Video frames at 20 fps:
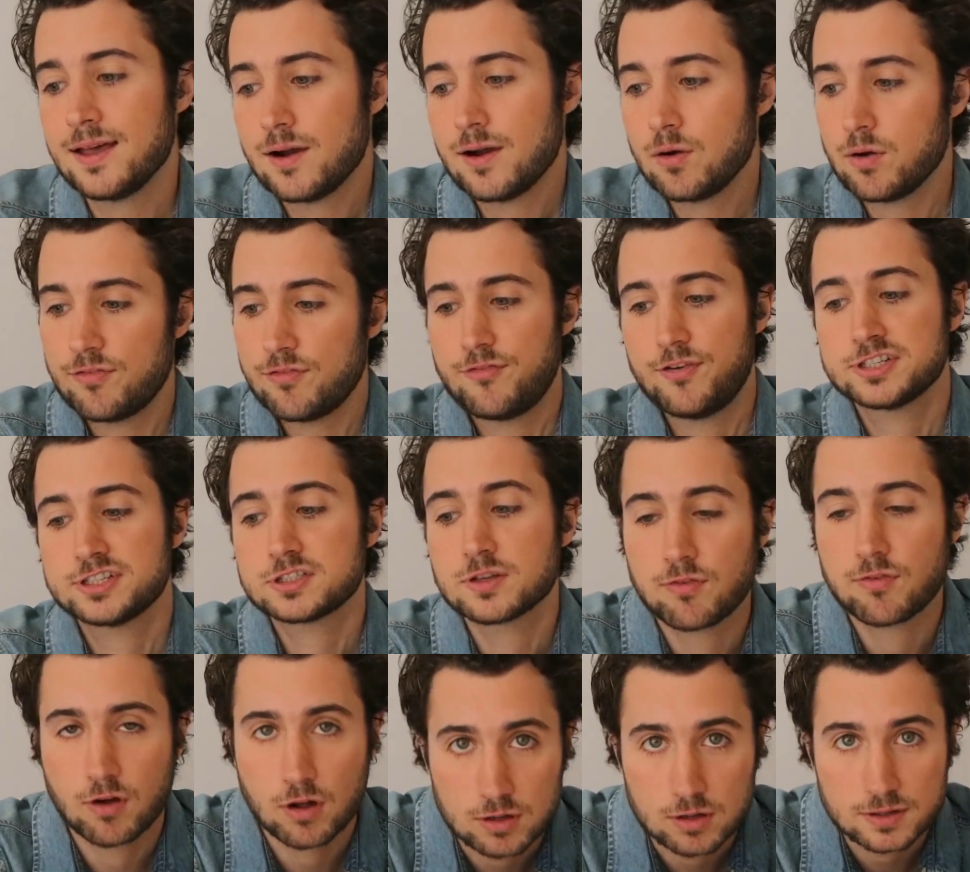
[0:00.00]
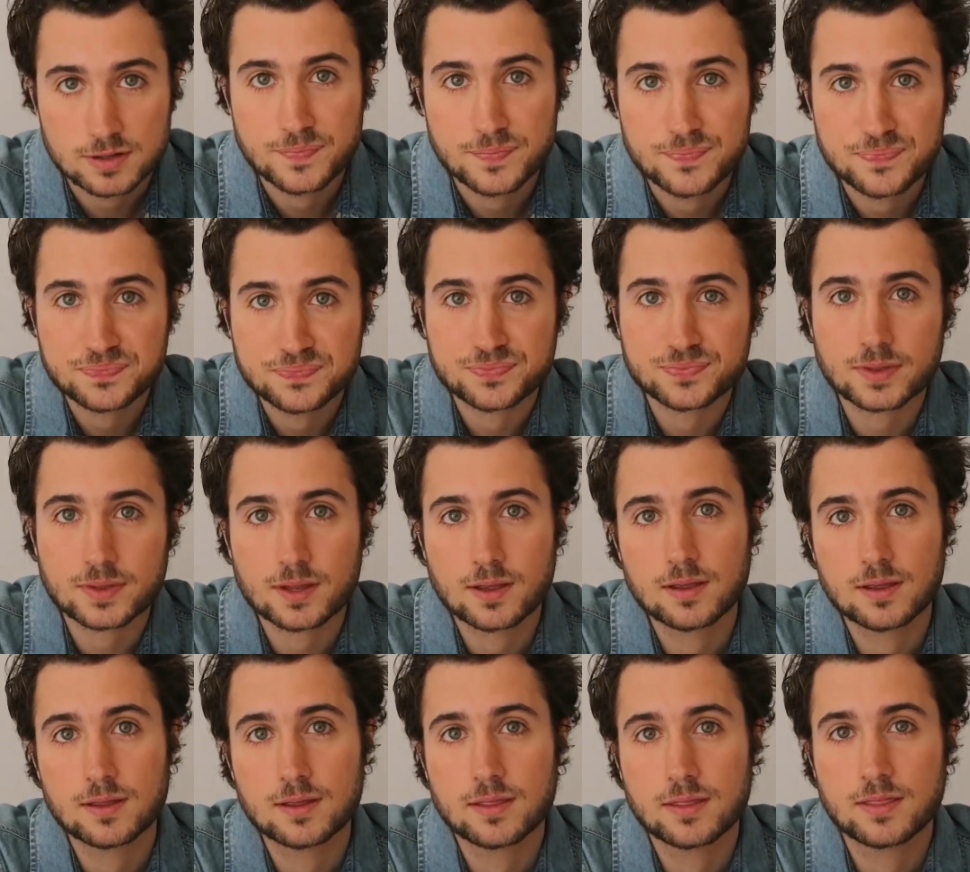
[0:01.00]
Well, first of all,
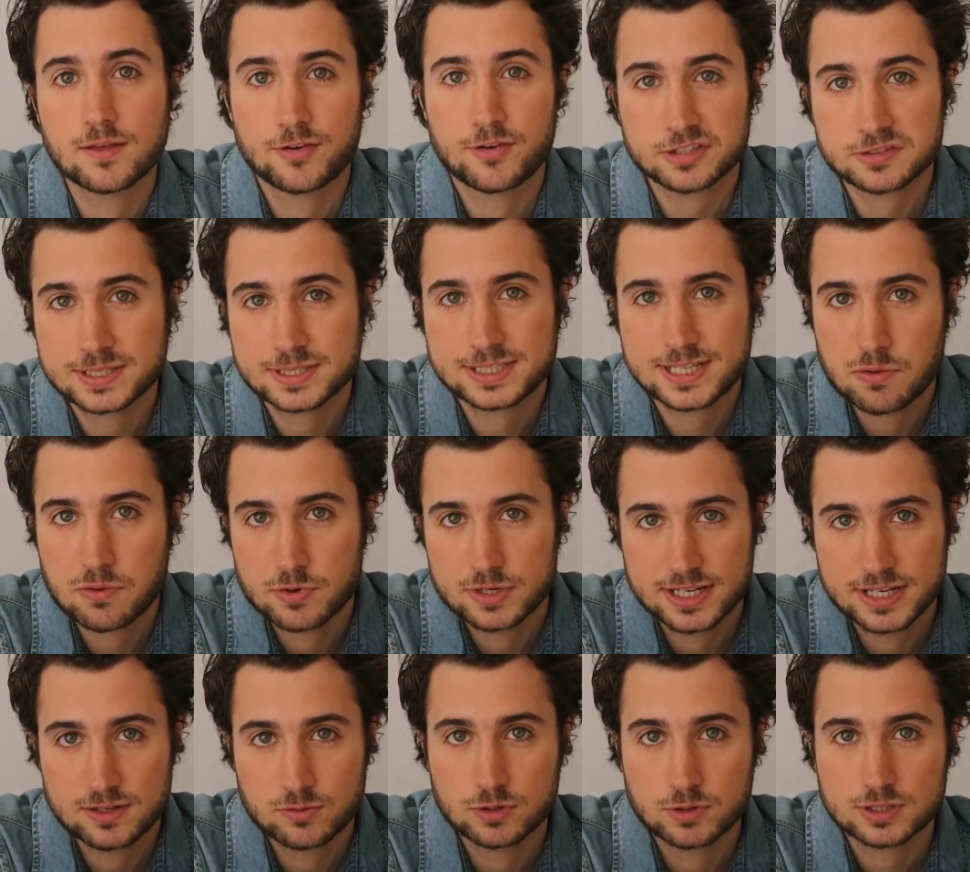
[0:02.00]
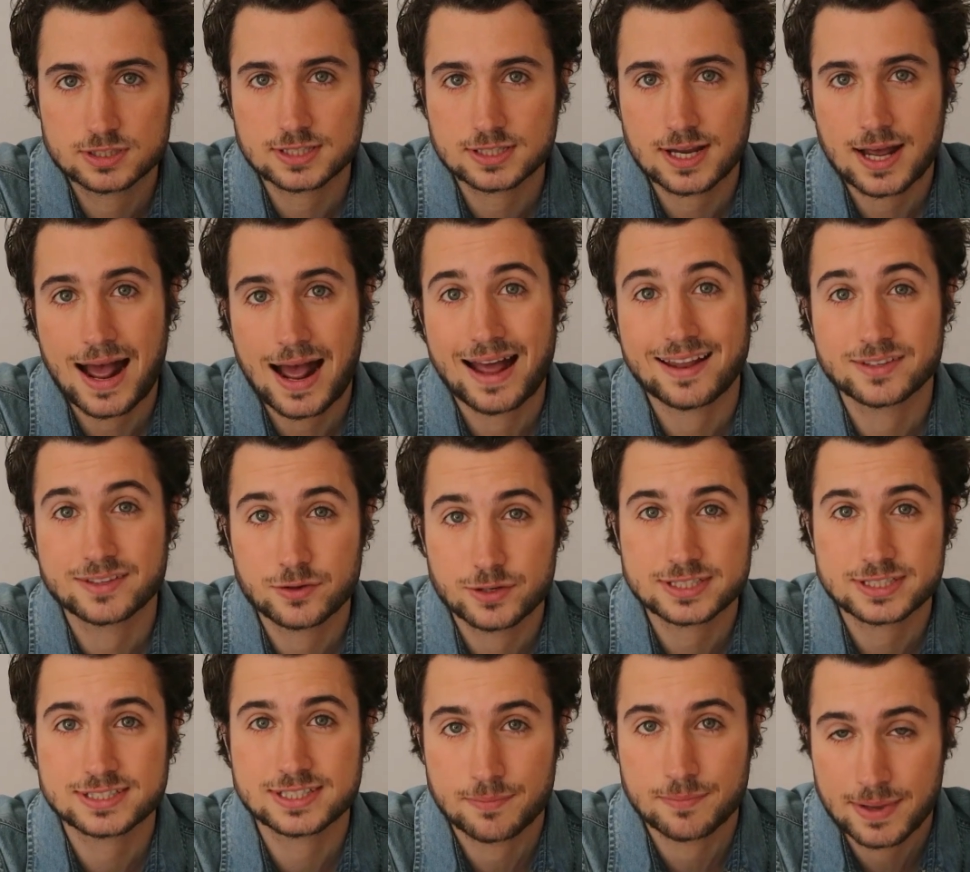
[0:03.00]
the first mistake we did was
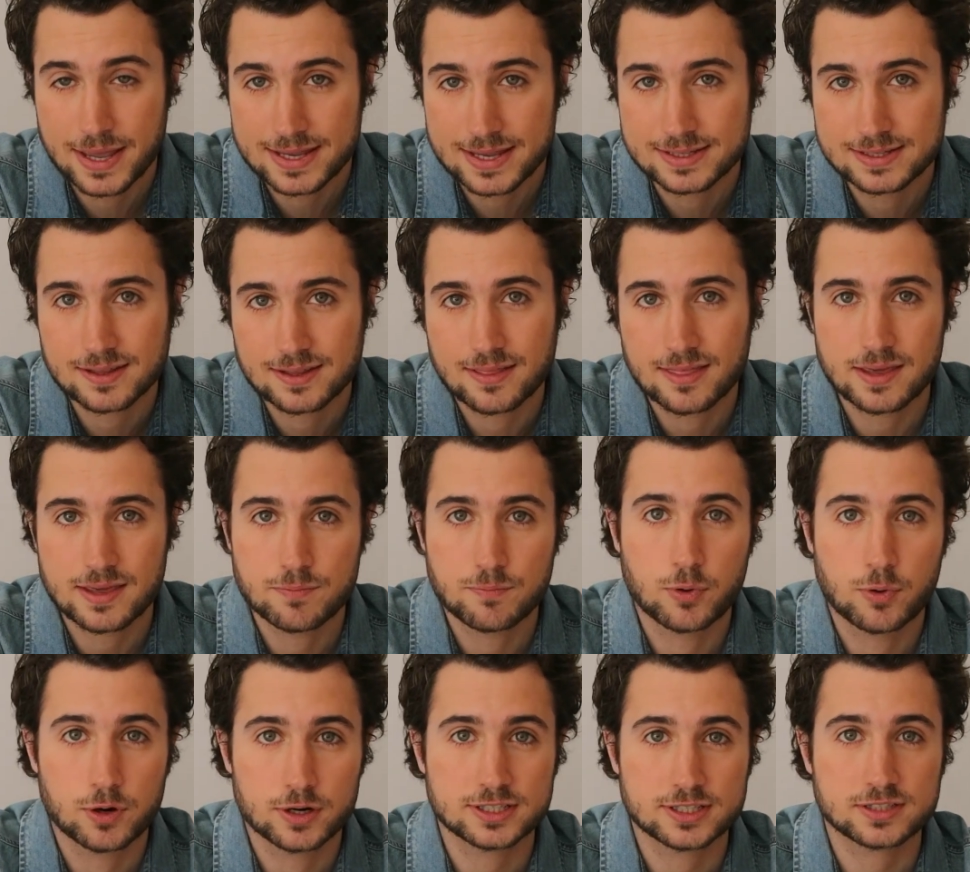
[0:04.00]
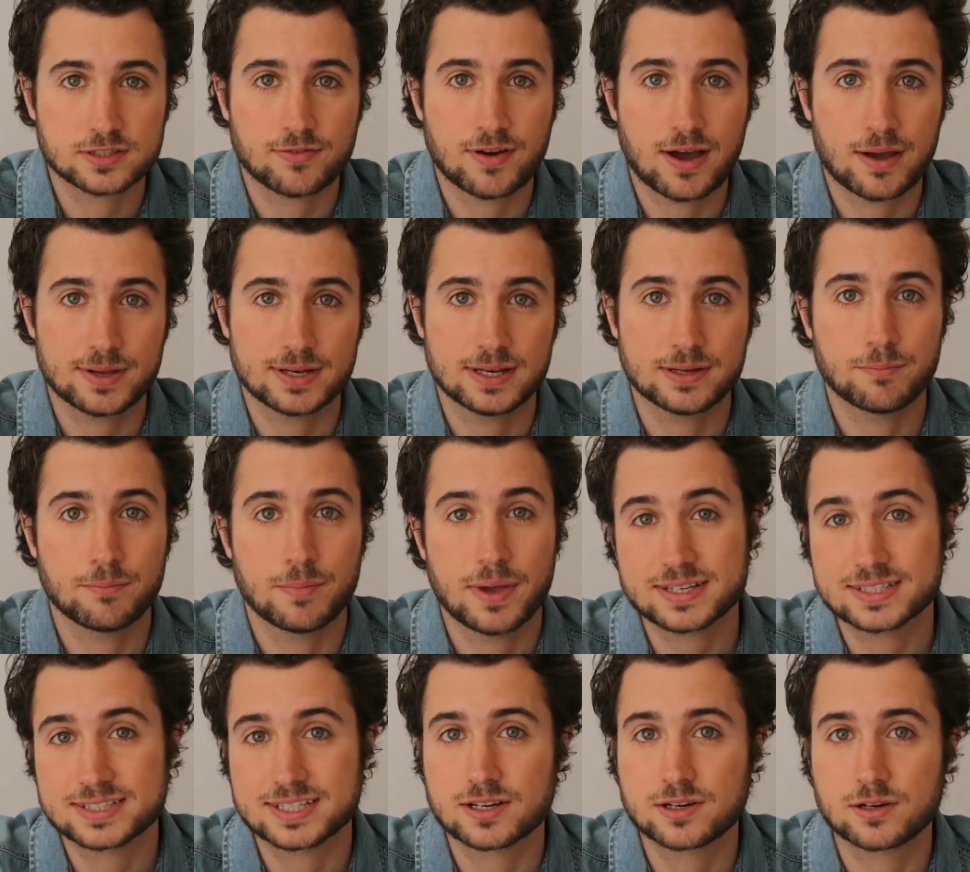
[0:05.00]
underestimate the importance of having a
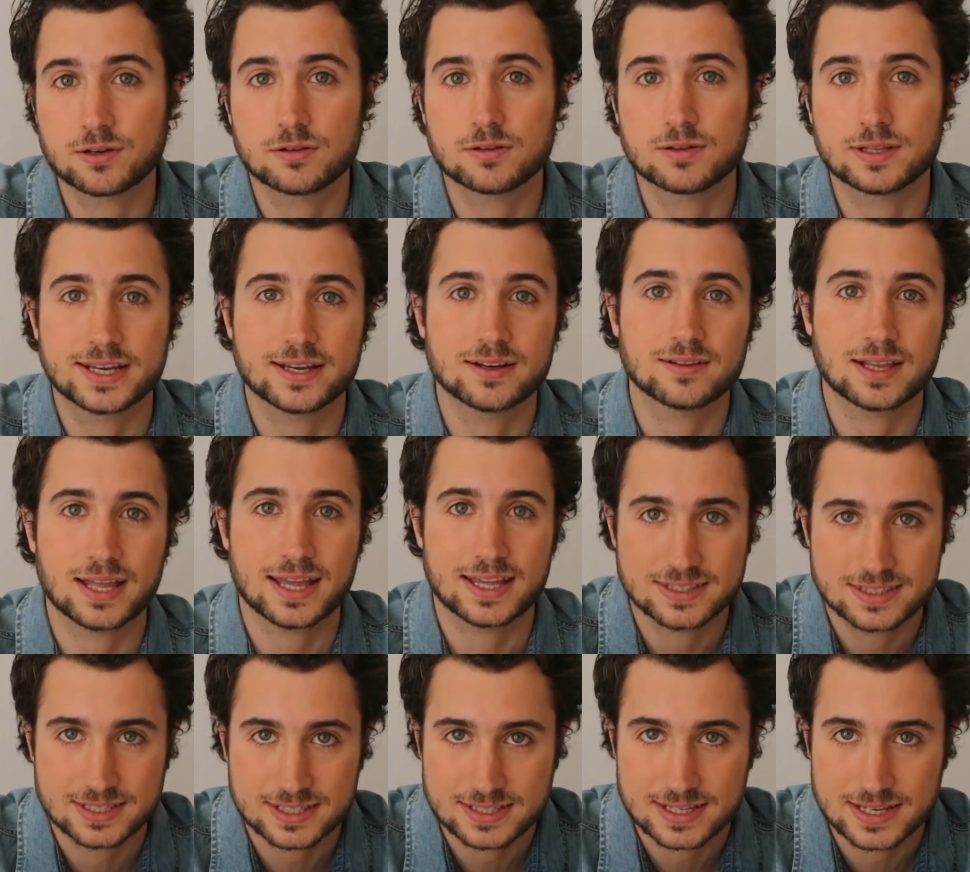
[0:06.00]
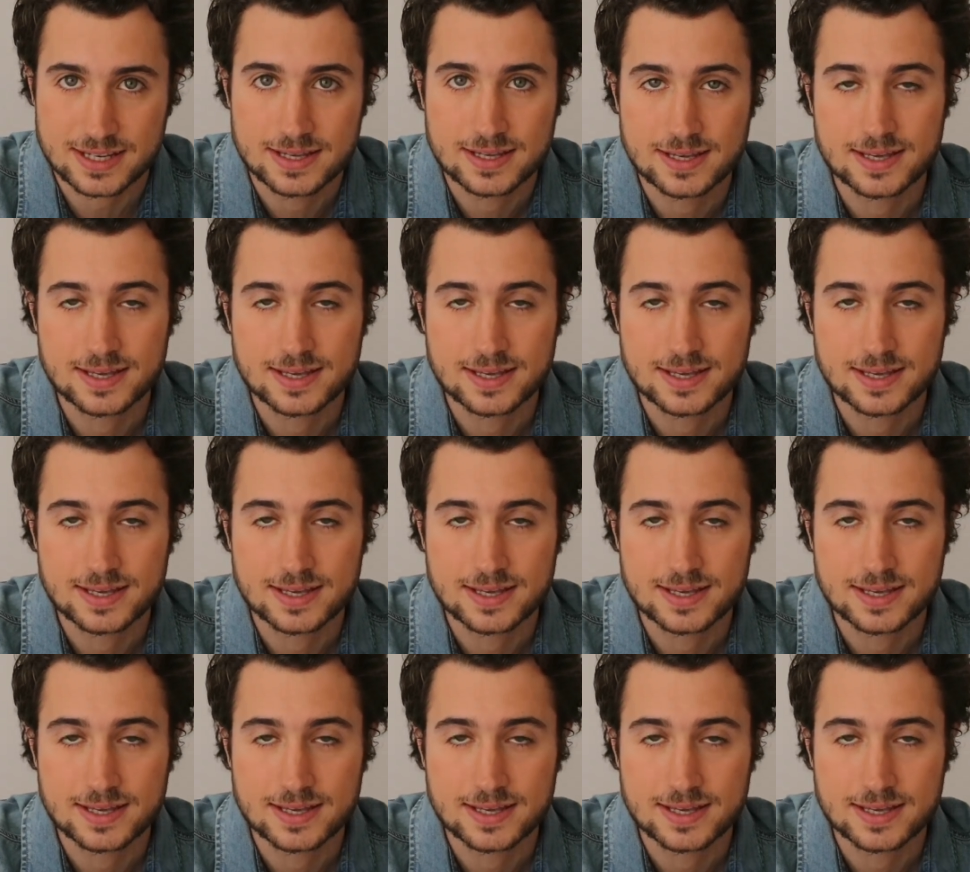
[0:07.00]
Mexico legal entity.